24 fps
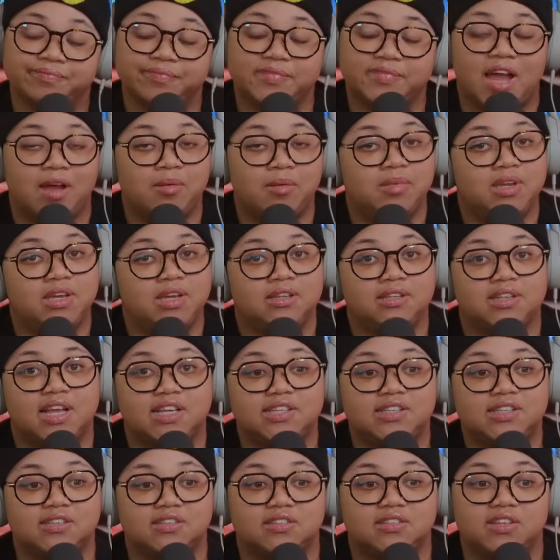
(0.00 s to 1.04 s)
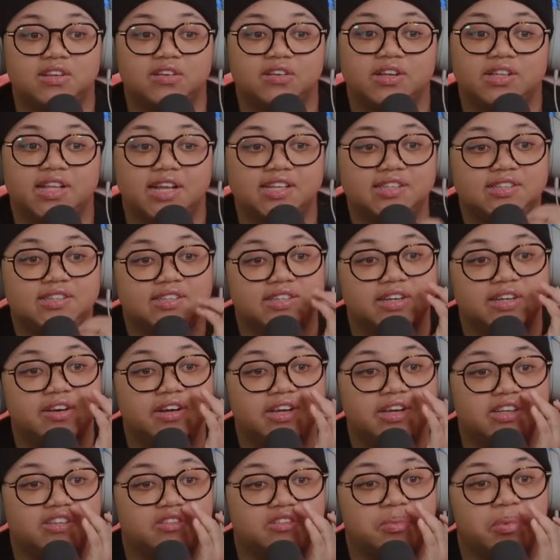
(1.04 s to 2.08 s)
I mean, that's
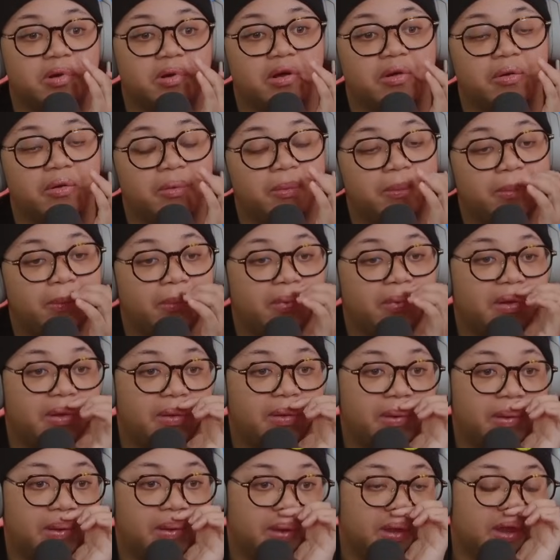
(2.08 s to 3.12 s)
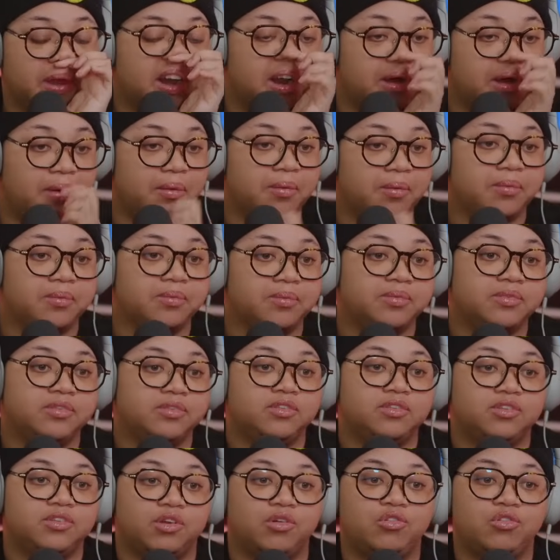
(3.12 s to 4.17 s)
serious, bro. You know?
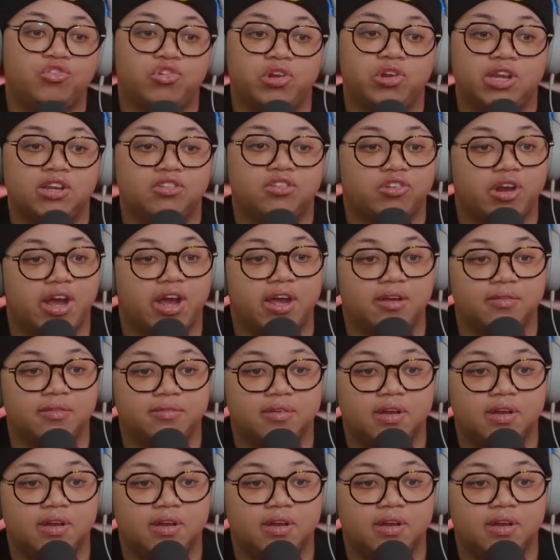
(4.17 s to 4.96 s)
Don't drink and drive.